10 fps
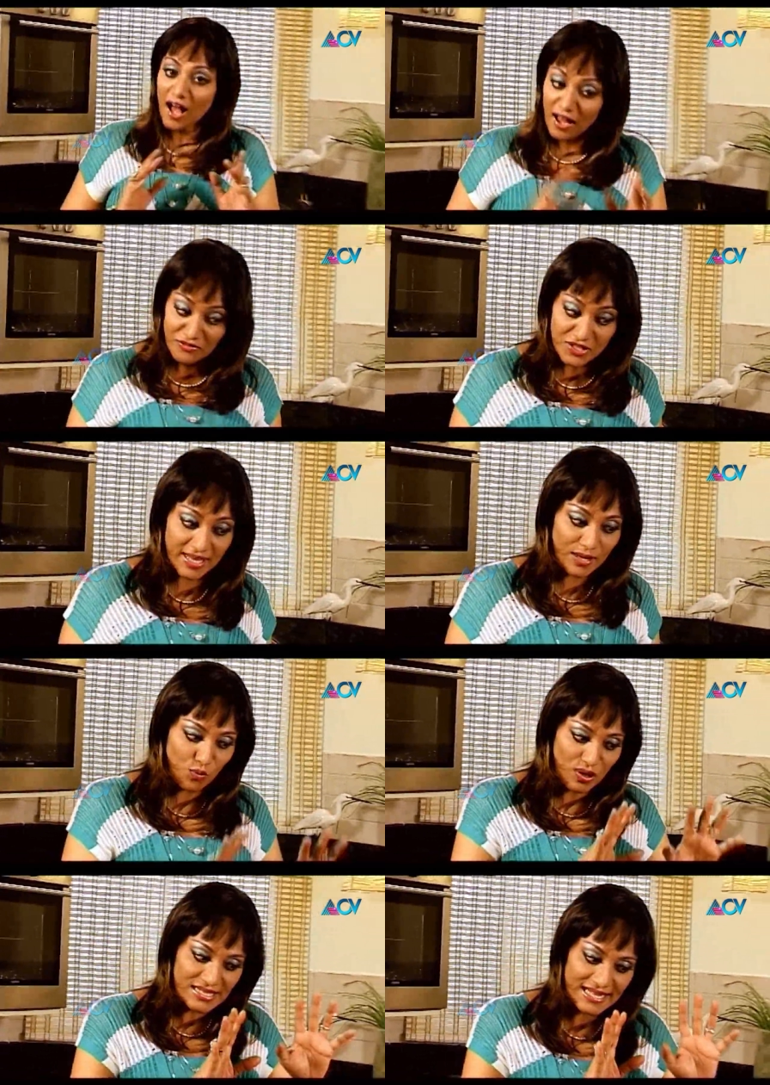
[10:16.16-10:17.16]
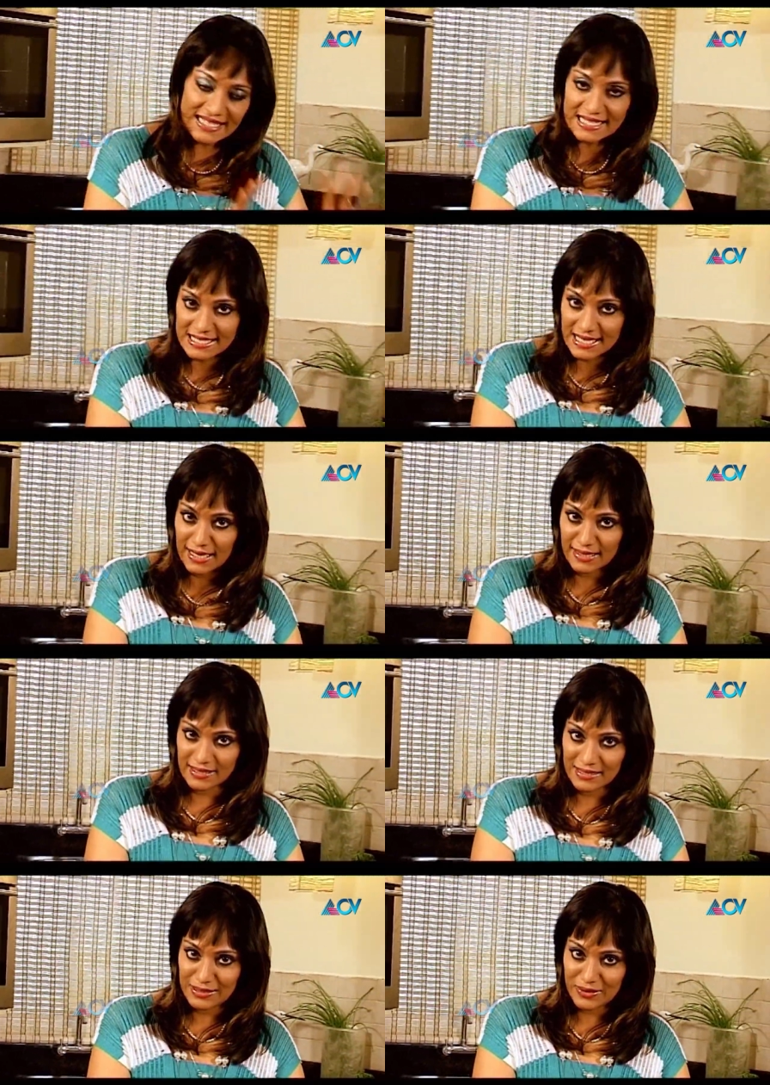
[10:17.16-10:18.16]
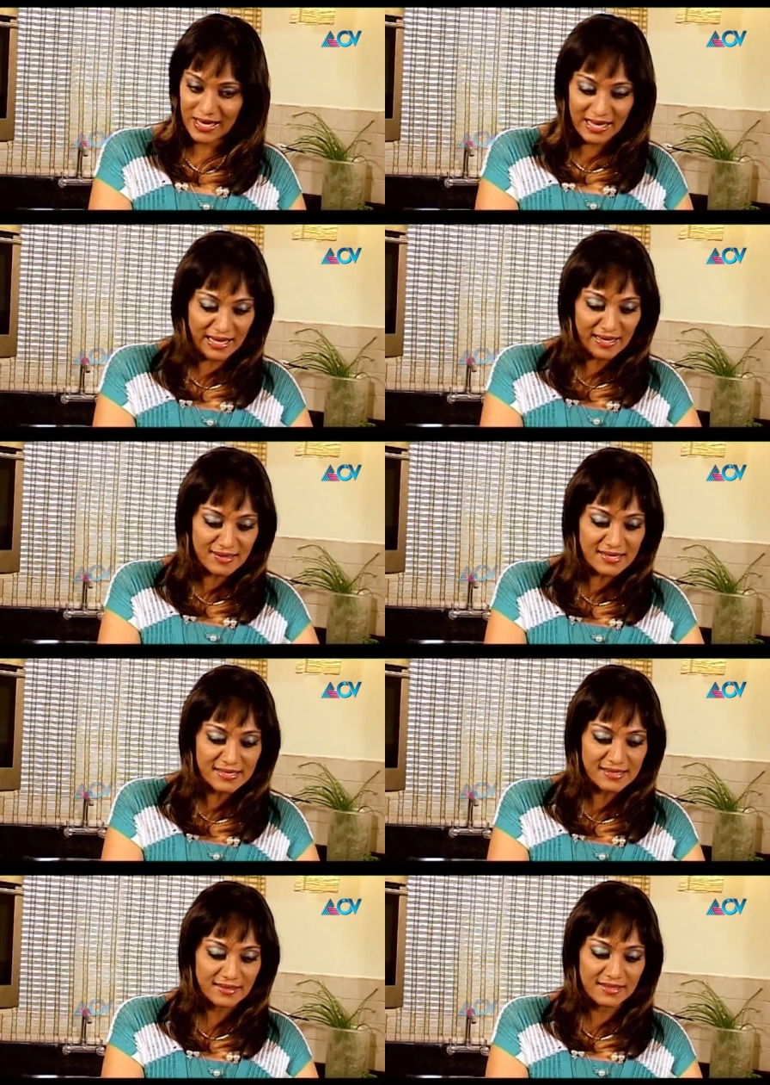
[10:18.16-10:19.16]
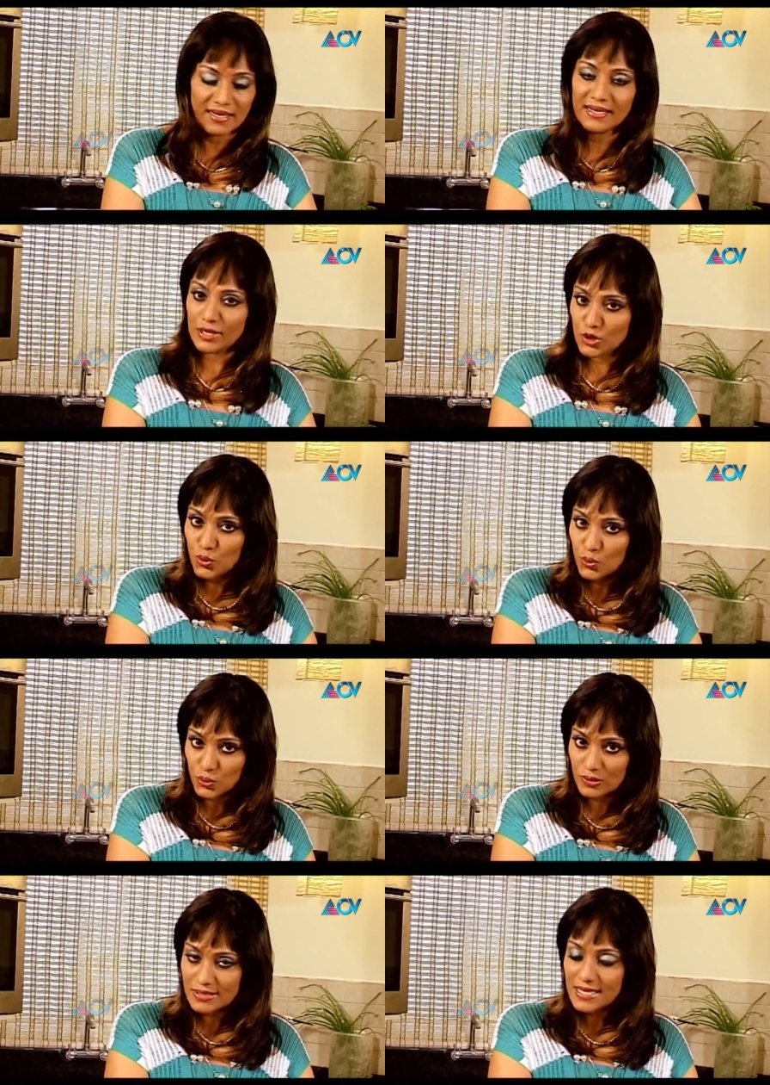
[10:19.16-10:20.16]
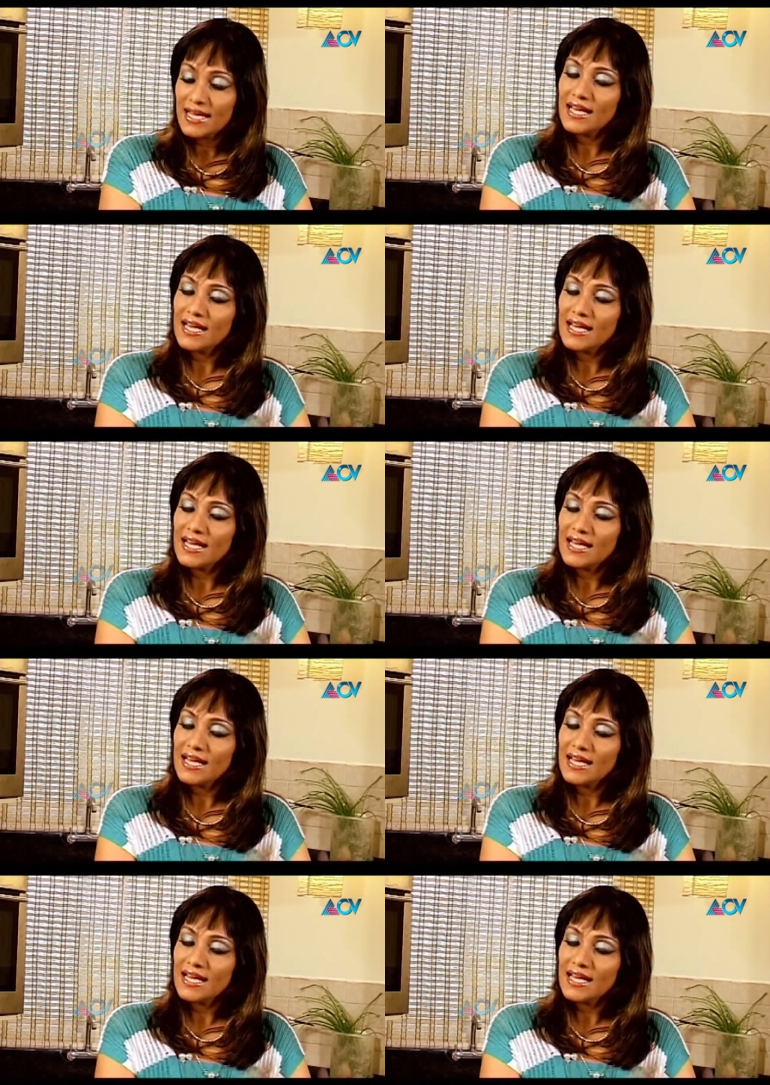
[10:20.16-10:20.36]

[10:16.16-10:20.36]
After that, once that's done, okay, then this done and cooled,